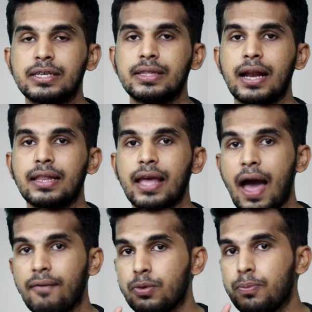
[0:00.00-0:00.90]
that they
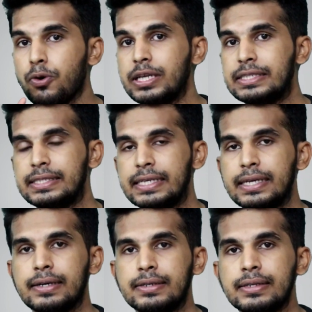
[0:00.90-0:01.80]
have to put a
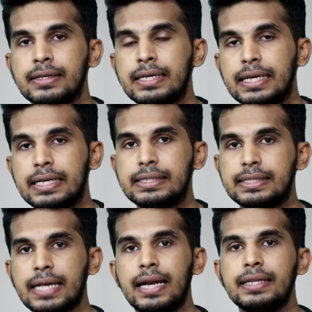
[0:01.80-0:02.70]
sticker
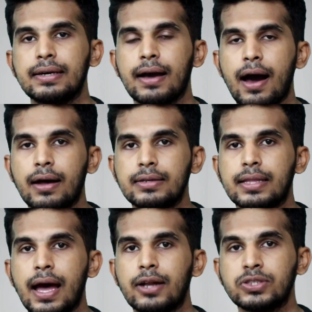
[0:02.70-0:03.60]
inside the
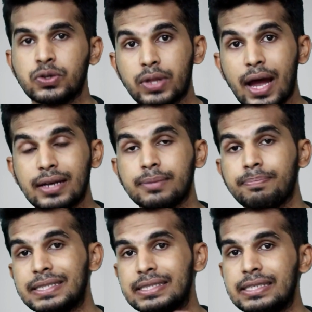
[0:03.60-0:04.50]
car so that the
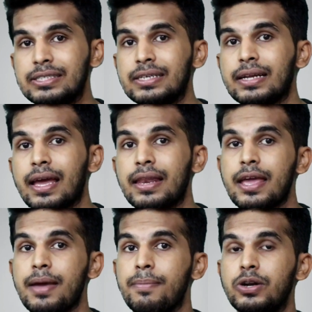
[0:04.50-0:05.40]
passenger can
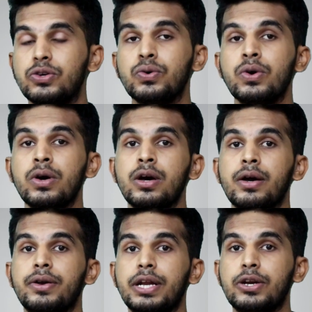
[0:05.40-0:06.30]
able to
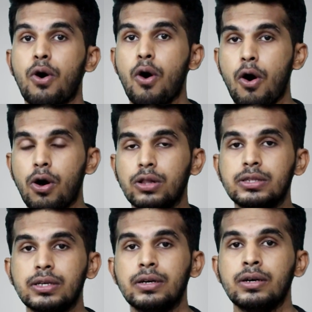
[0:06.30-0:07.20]
read all
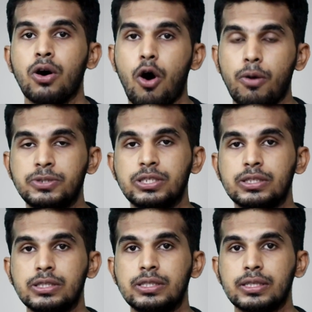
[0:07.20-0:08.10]
the
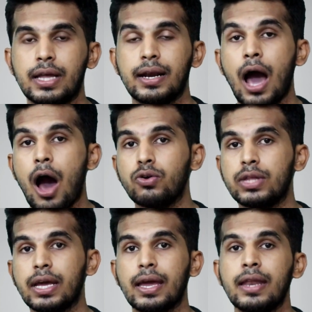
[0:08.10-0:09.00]
options that how
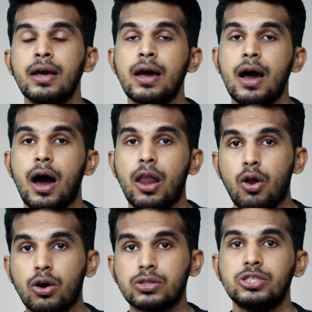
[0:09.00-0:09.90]
they can
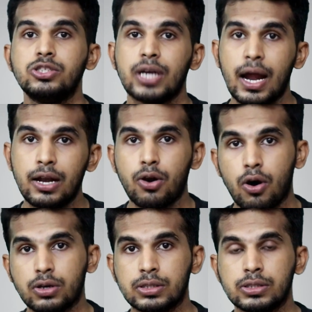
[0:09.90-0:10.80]
unlock the child
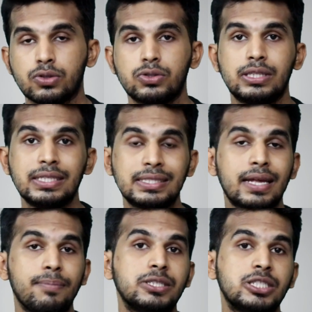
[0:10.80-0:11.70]
lock. So this
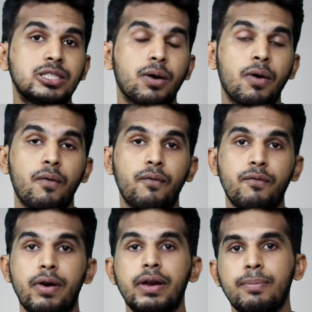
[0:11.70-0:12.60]
step is
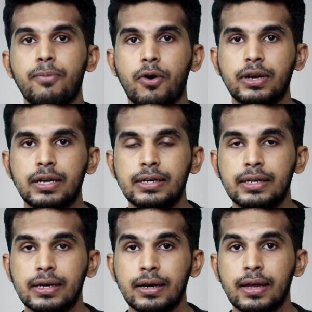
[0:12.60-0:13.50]
very
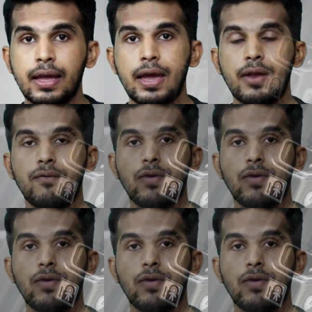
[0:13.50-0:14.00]
important and